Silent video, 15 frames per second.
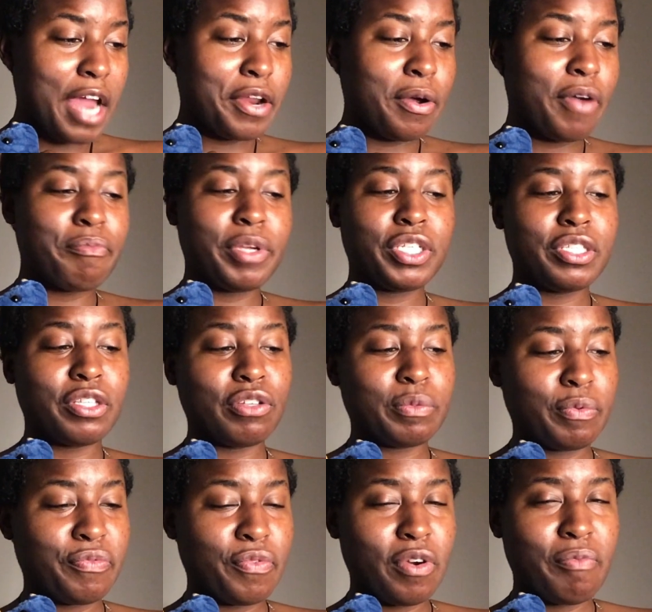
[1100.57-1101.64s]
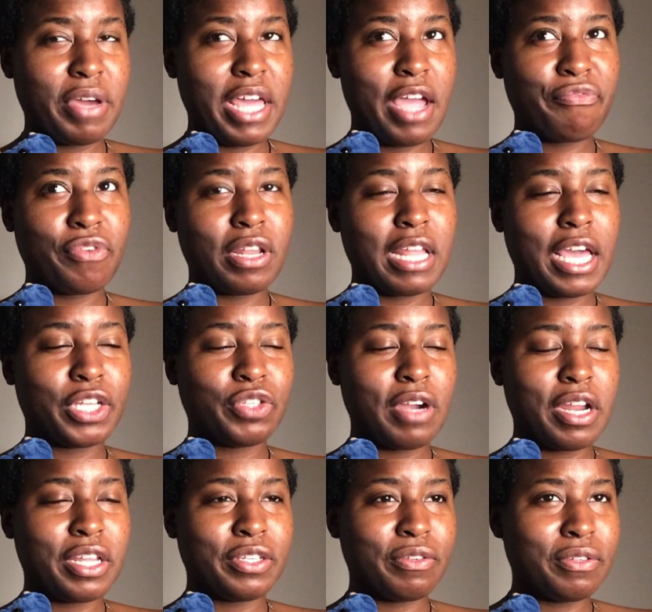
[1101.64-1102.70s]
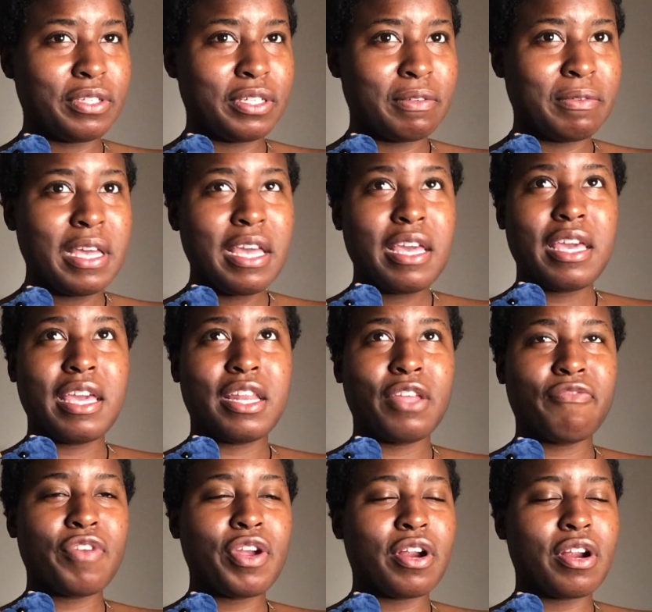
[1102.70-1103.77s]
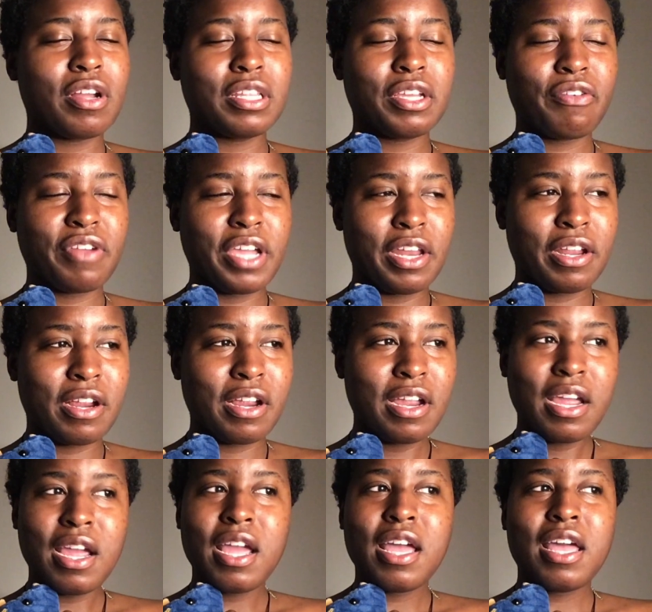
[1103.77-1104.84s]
I know I've mentioned those before, but after like trying to use it, and if you're an early creator,